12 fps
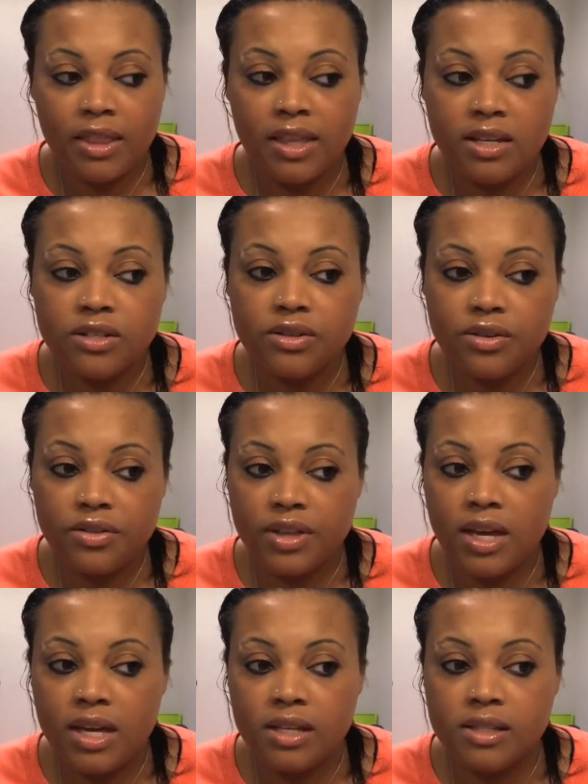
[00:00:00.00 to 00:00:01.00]
These are
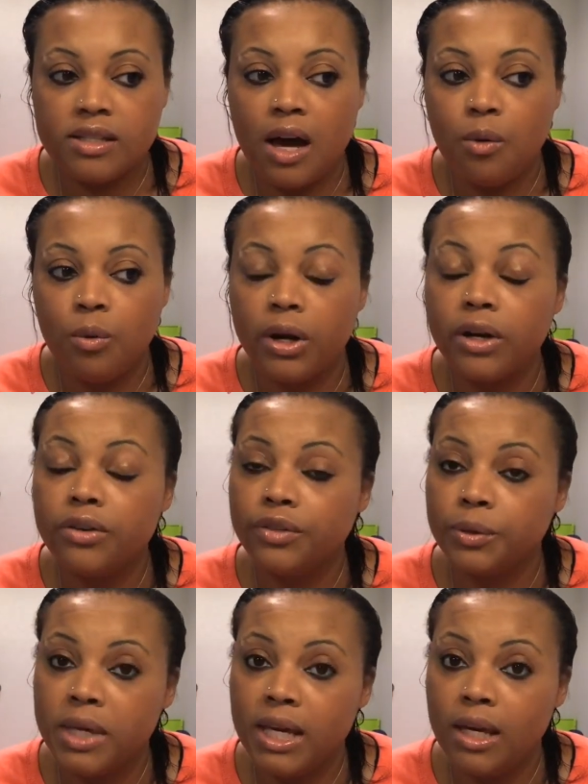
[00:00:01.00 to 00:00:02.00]
things that work
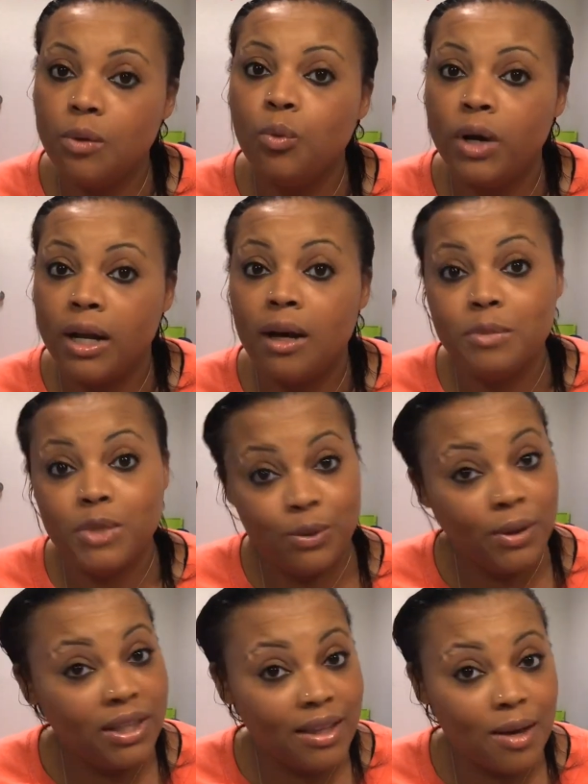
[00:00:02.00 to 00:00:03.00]
for me when I'm
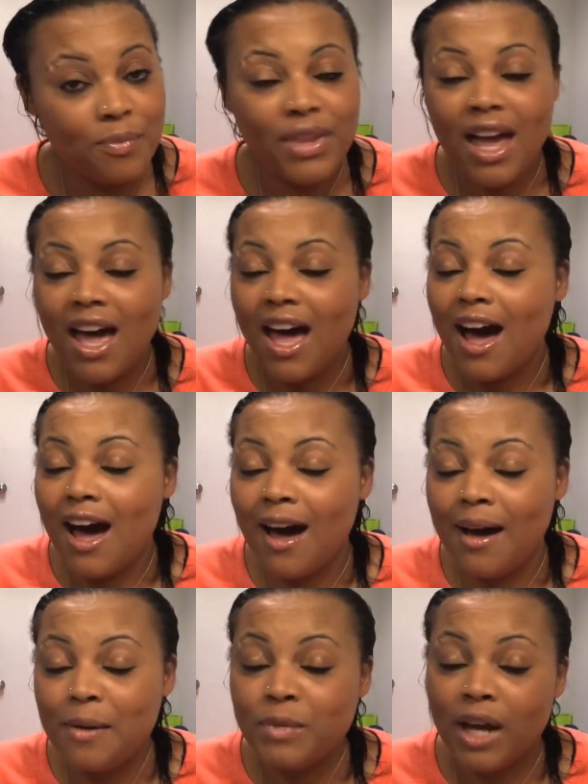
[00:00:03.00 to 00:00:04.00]
doing them.
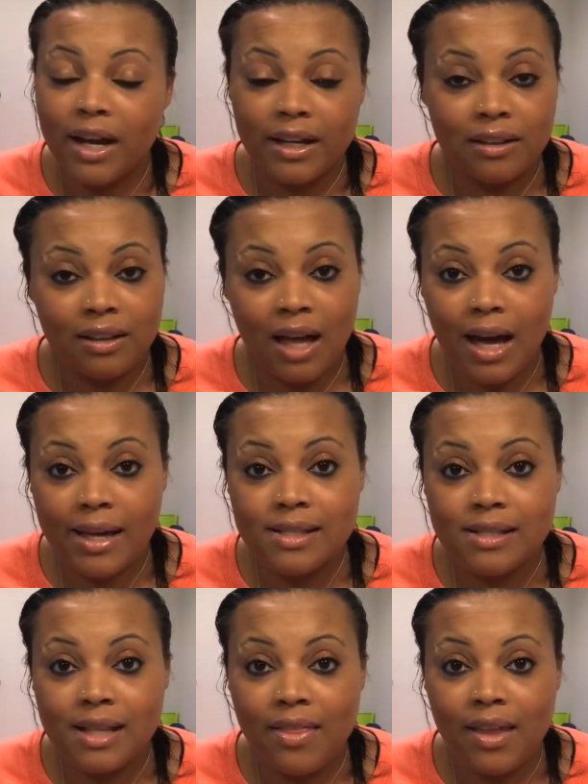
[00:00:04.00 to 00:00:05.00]
I'm not gonna lie
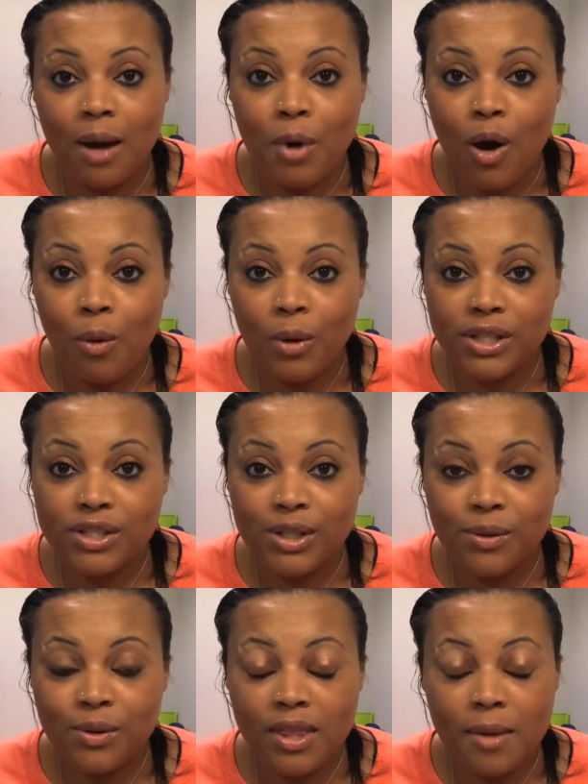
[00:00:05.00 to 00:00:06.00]
and say that I'm always
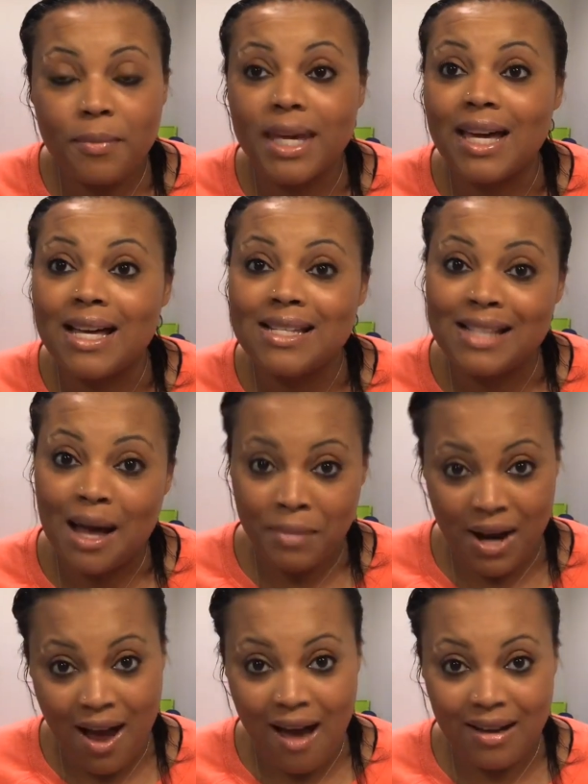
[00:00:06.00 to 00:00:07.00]
doing them, because
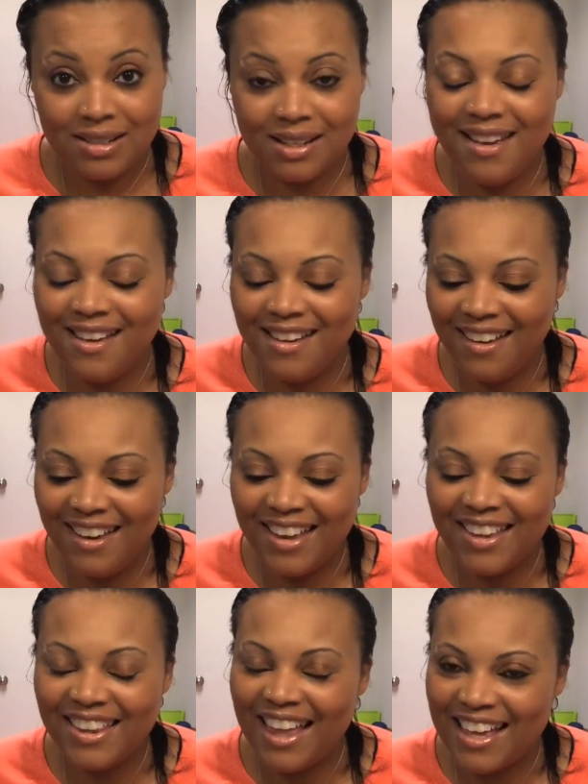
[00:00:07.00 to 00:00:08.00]
I'm not.
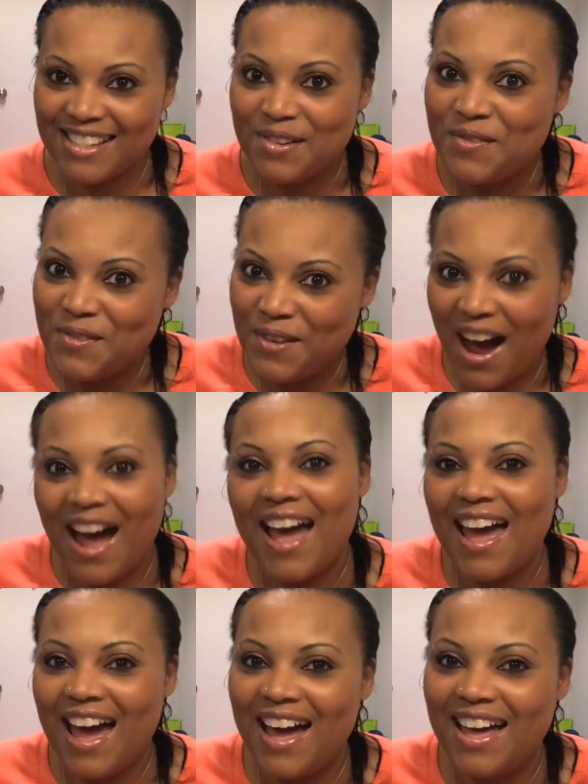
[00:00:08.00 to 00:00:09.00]
And that's
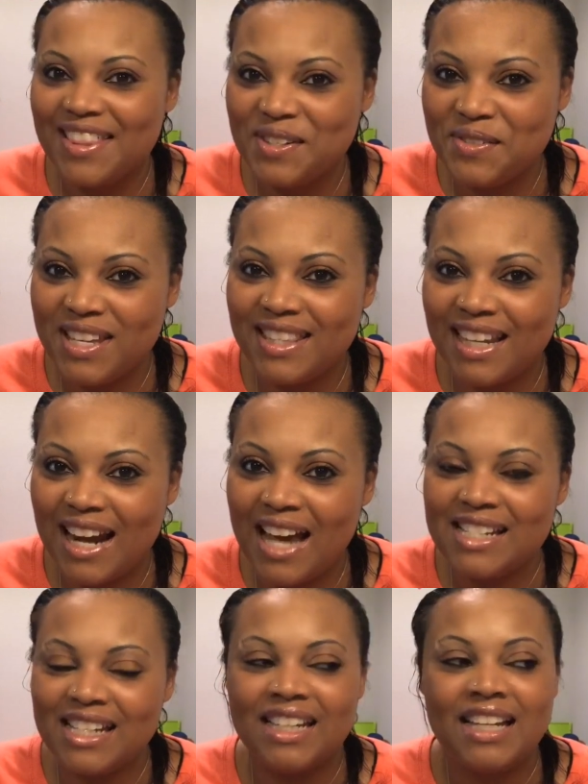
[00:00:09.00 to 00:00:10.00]
why I had the week that I
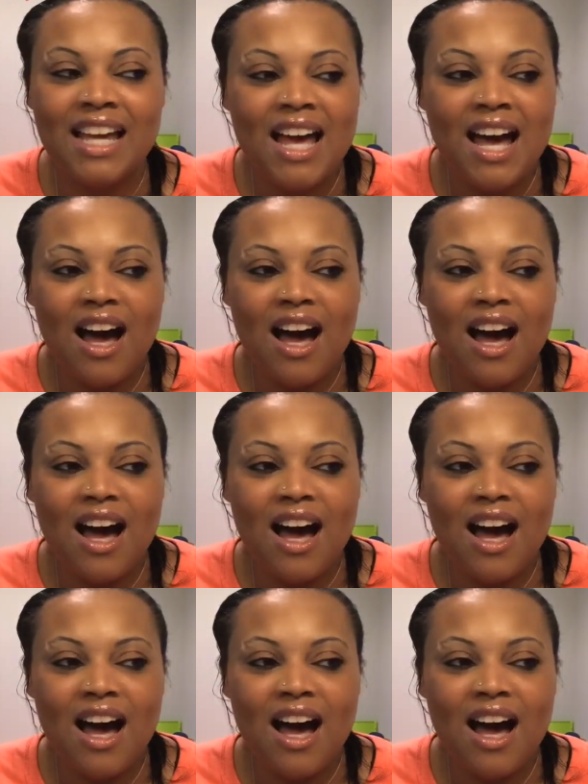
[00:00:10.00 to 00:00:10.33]
did.